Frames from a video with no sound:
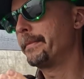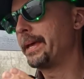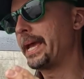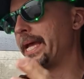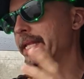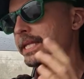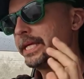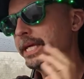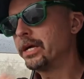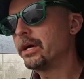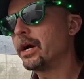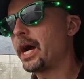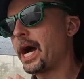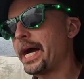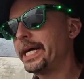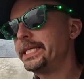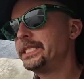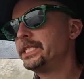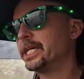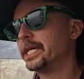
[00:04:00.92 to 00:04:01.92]
And the year
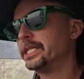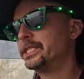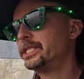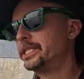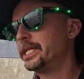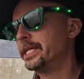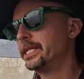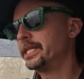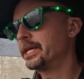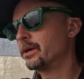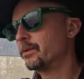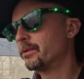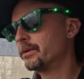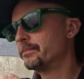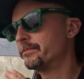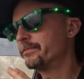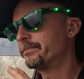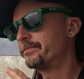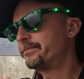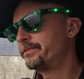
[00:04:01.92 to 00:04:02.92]
I judged it, there were
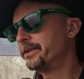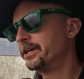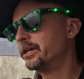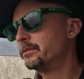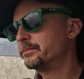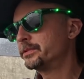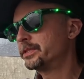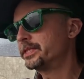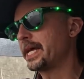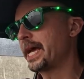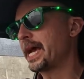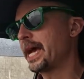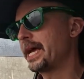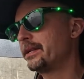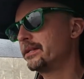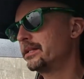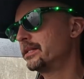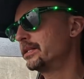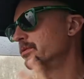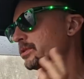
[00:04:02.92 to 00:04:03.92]
films that
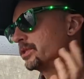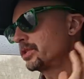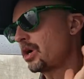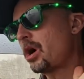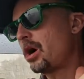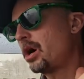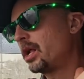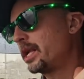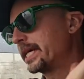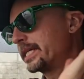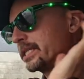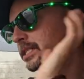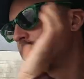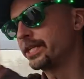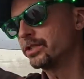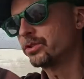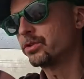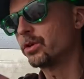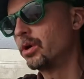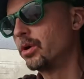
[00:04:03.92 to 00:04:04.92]
it was all like
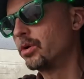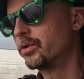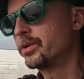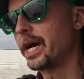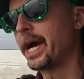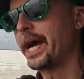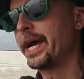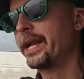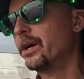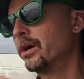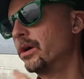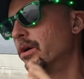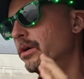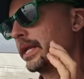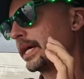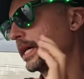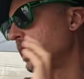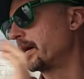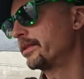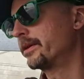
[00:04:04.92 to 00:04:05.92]
central Hokkaido,
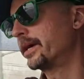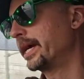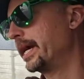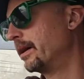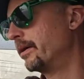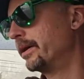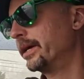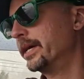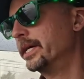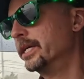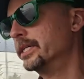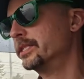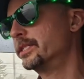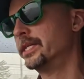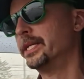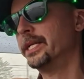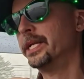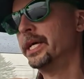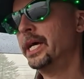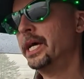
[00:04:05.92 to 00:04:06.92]
like other areas,
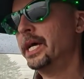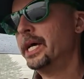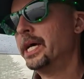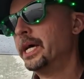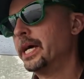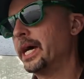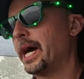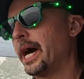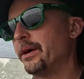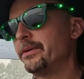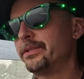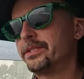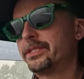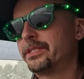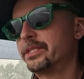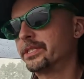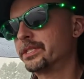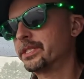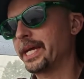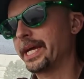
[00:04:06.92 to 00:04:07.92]
and I was
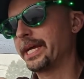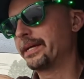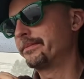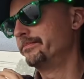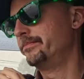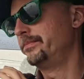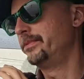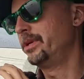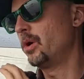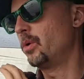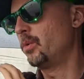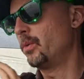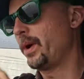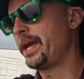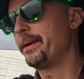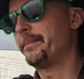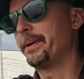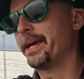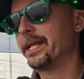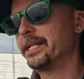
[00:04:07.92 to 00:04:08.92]
just like, no
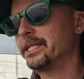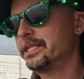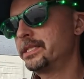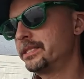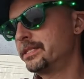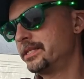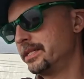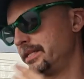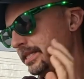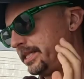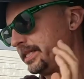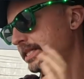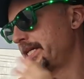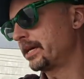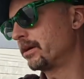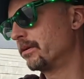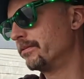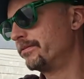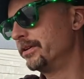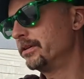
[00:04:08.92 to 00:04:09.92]
way, man. This is the
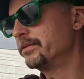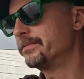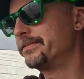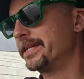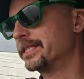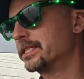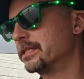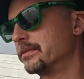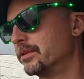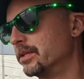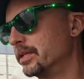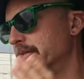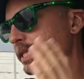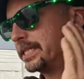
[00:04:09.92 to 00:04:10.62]
Niseko Film Festival.